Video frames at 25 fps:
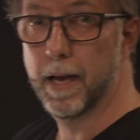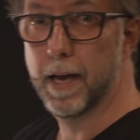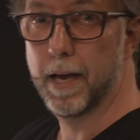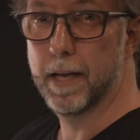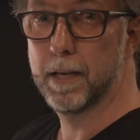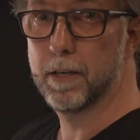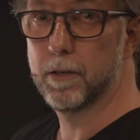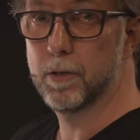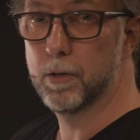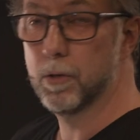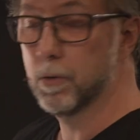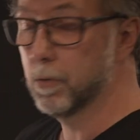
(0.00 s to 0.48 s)

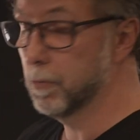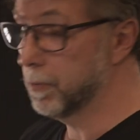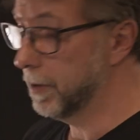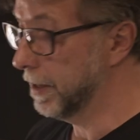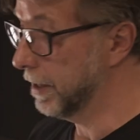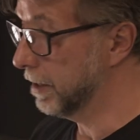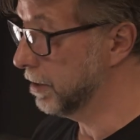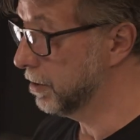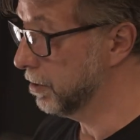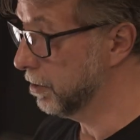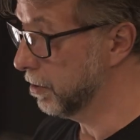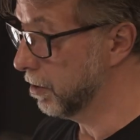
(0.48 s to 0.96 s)
and you're
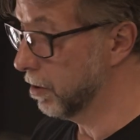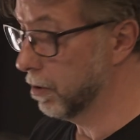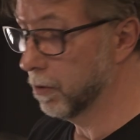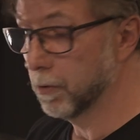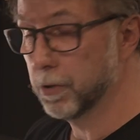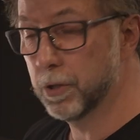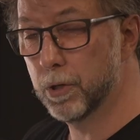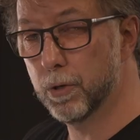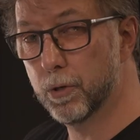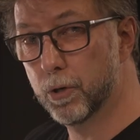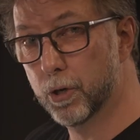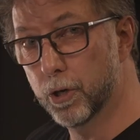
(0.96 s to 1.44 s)
ready to go.
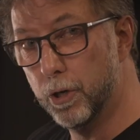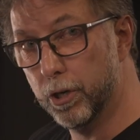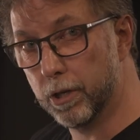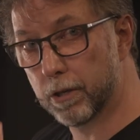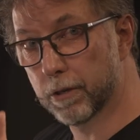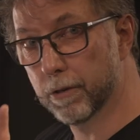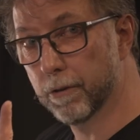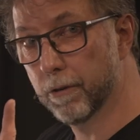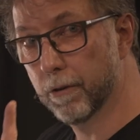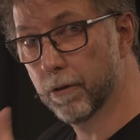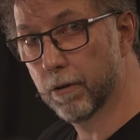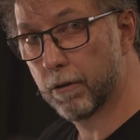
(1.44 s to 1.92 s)
You
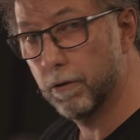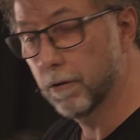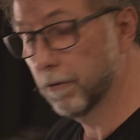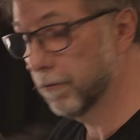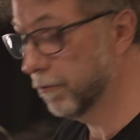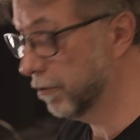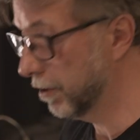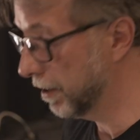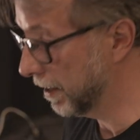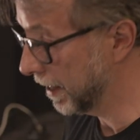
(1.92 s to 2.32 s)
could, for